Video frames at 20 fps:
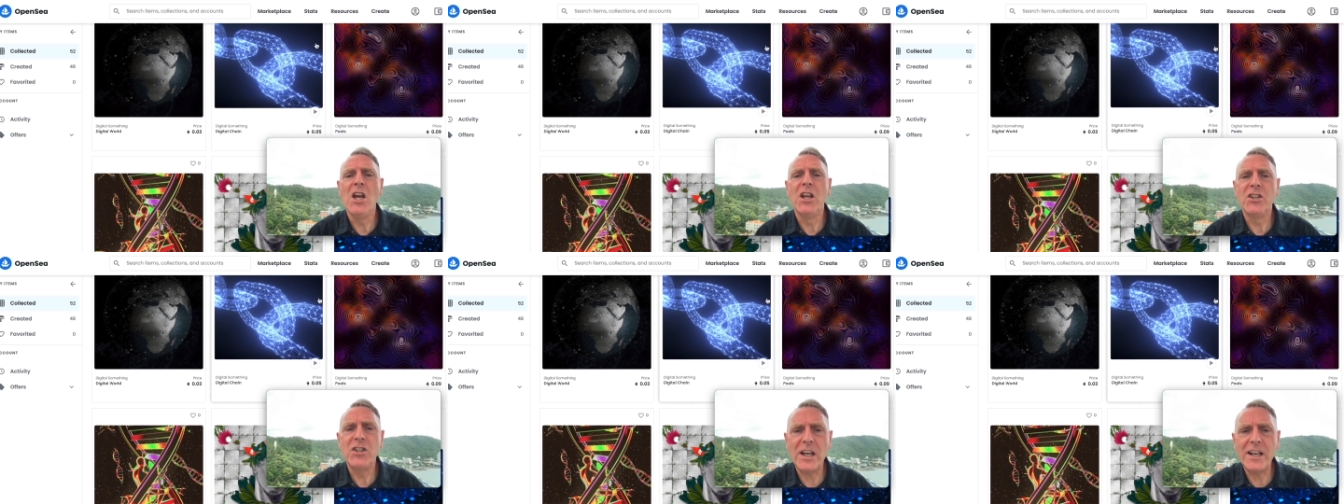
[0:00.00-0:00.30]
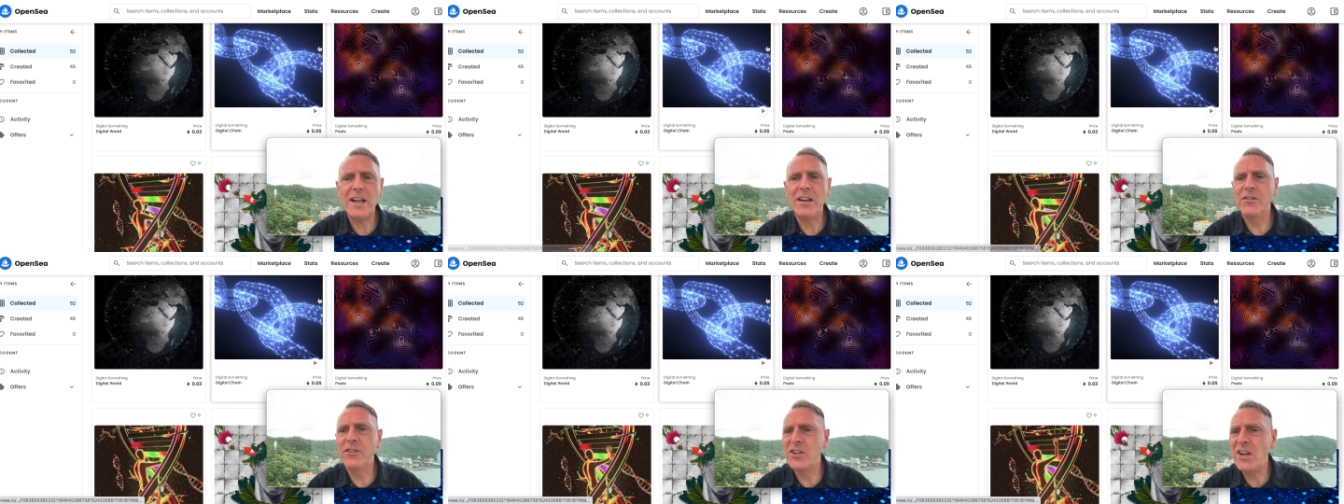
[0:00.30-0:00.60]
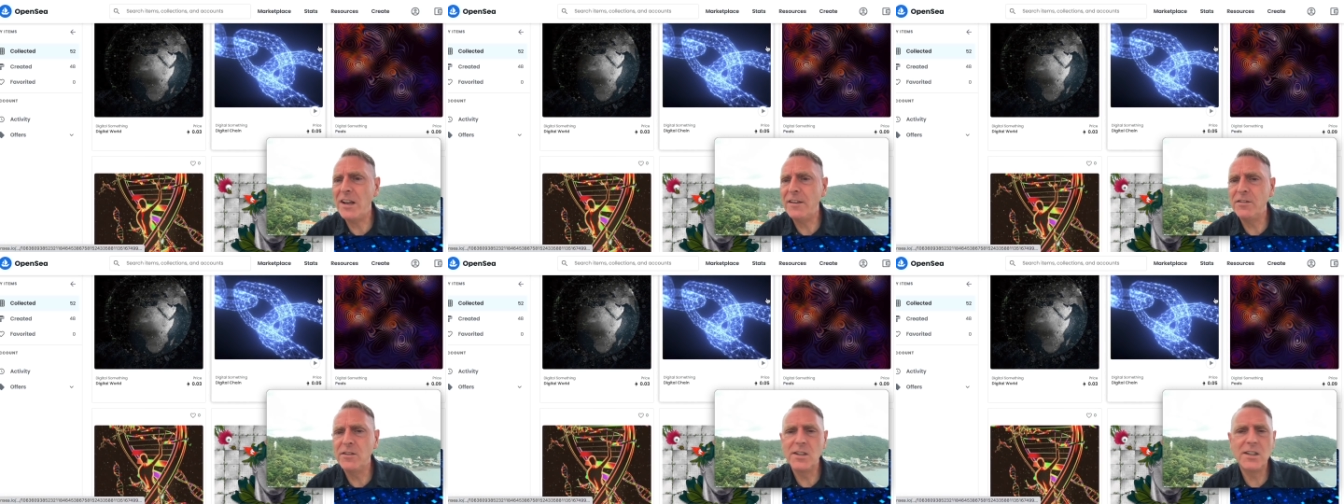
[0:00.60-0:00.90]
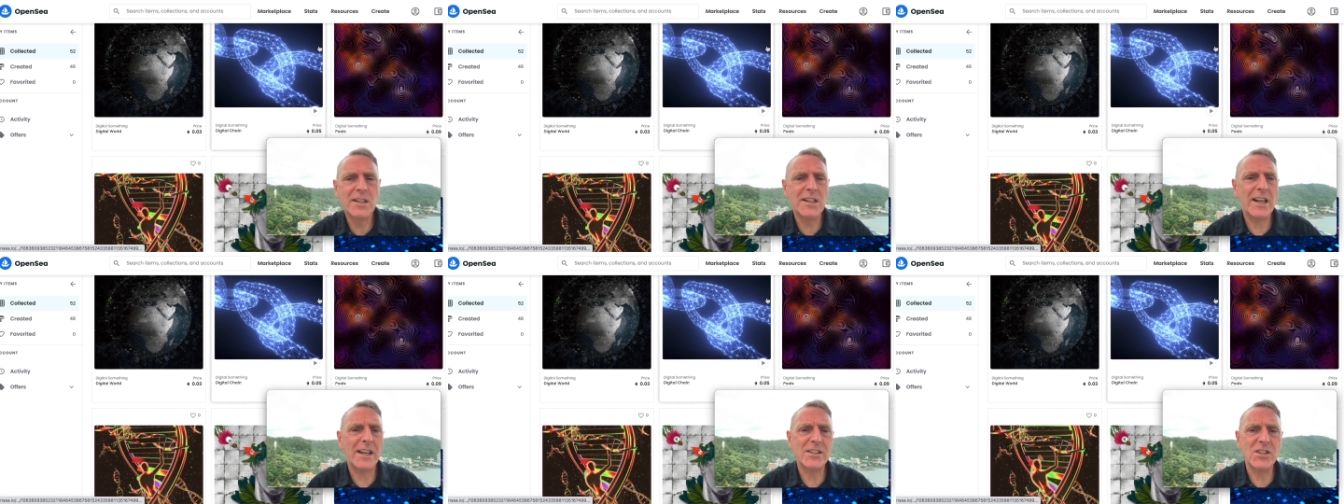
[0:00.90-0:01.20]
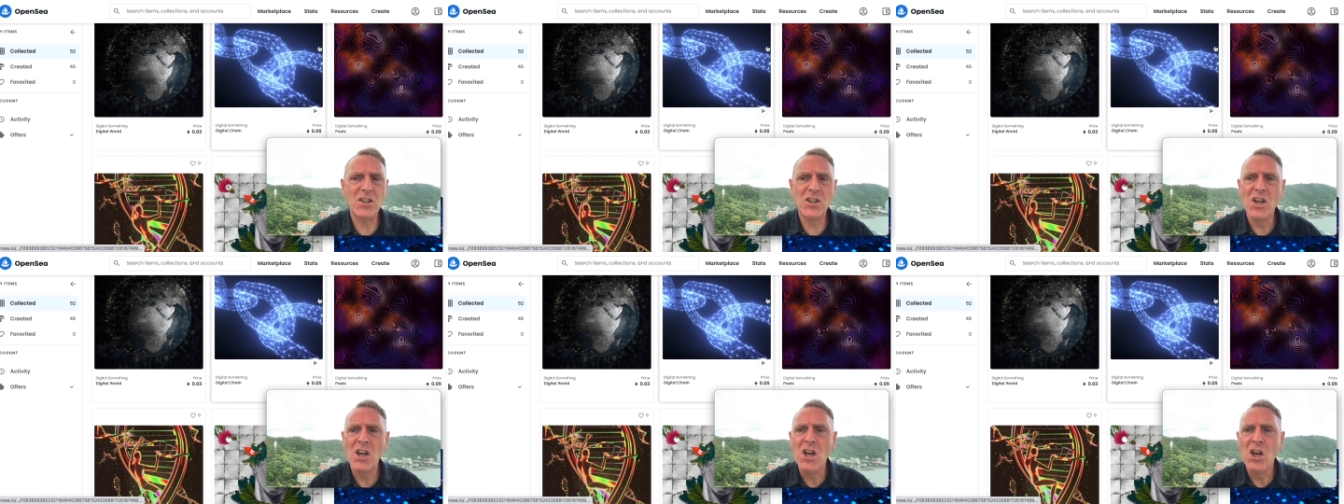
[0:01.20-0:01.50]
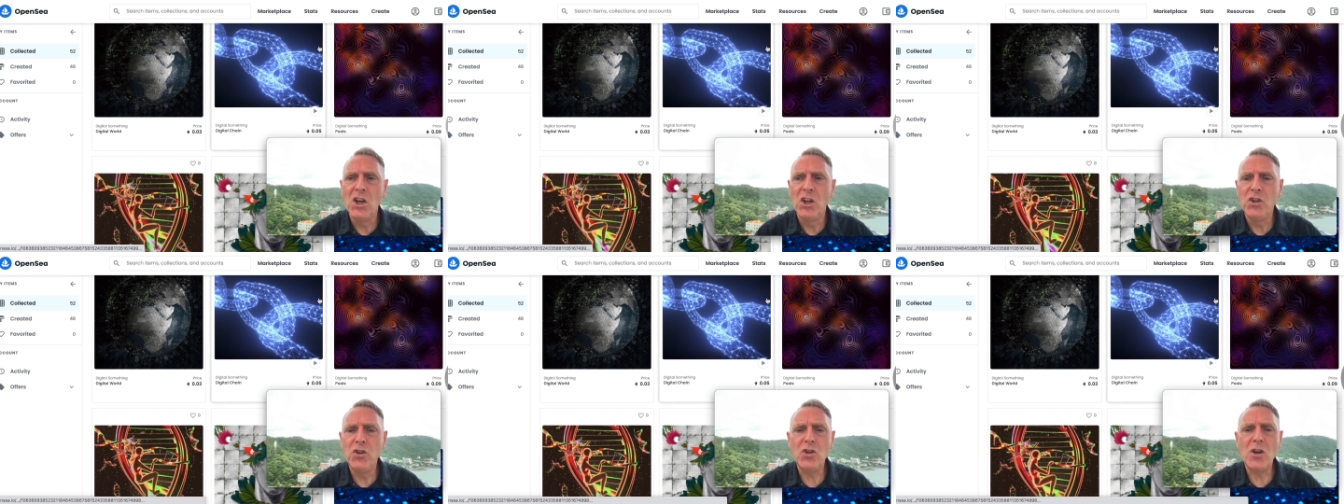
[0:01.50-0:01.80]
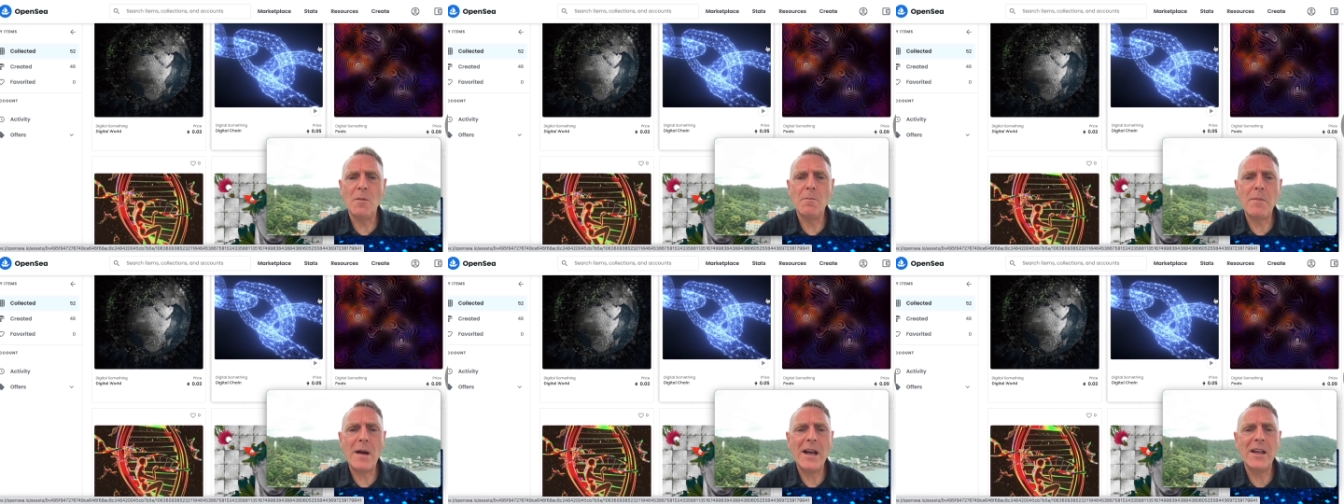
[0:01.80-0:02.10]
check out the NFT collections. You
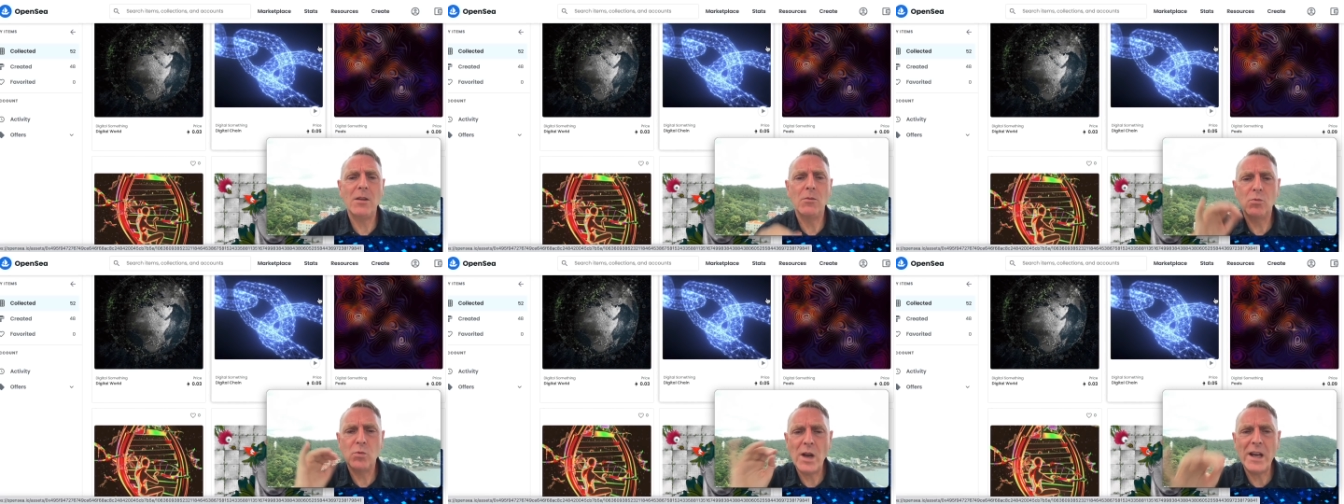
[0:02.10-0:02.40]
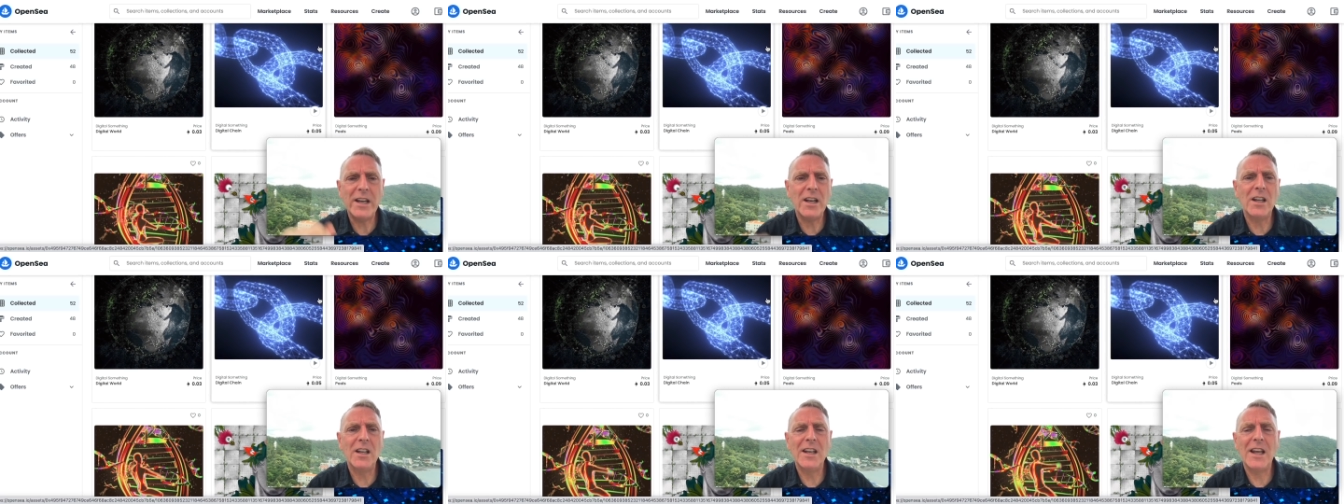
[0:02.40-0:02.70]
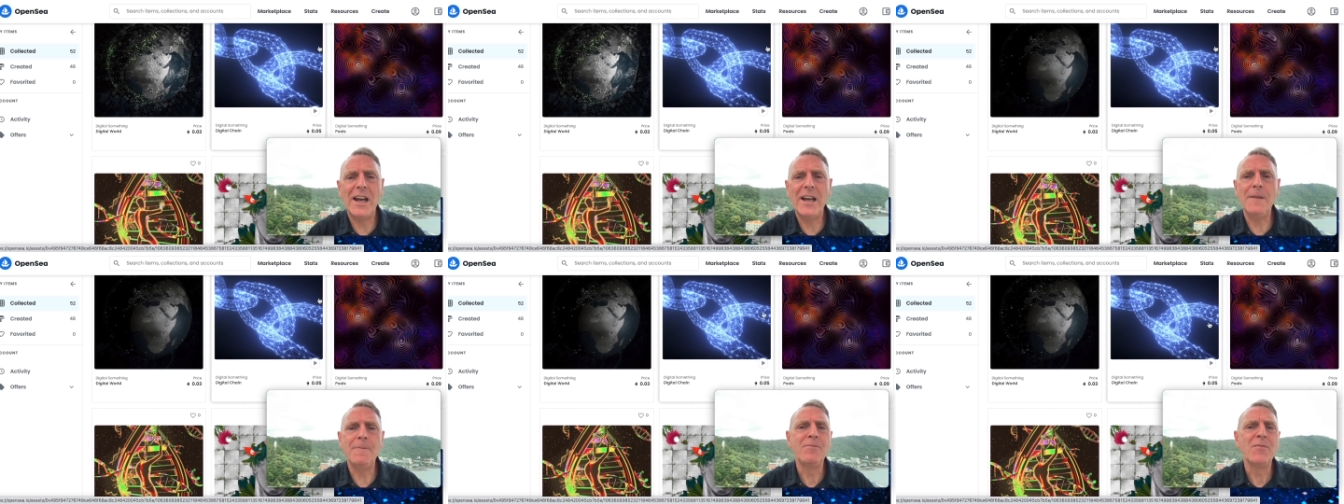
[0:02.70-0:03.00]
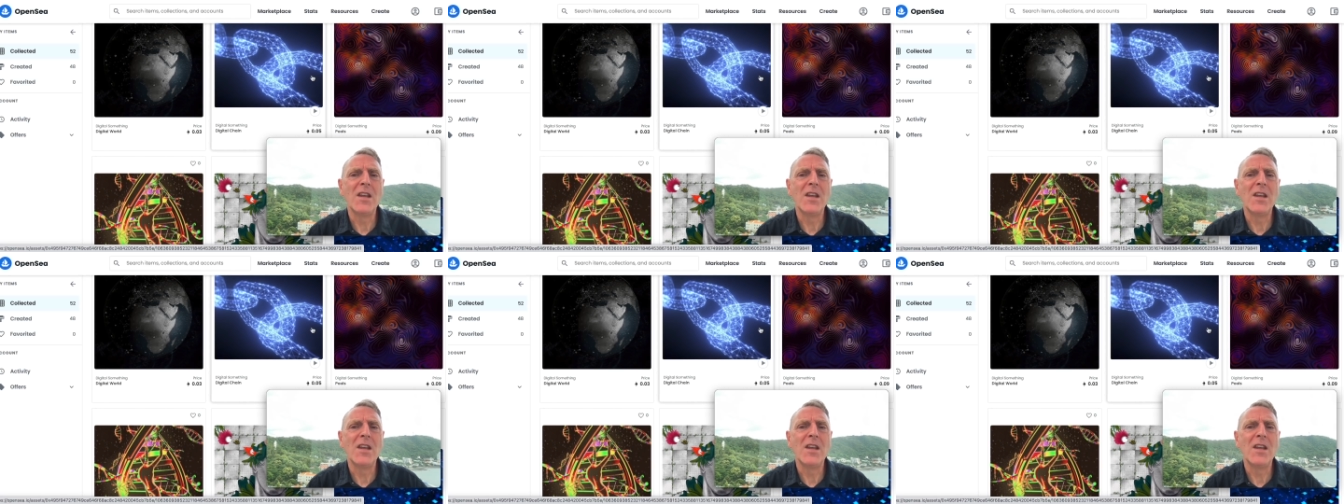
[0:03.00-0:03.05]
can buy them right online.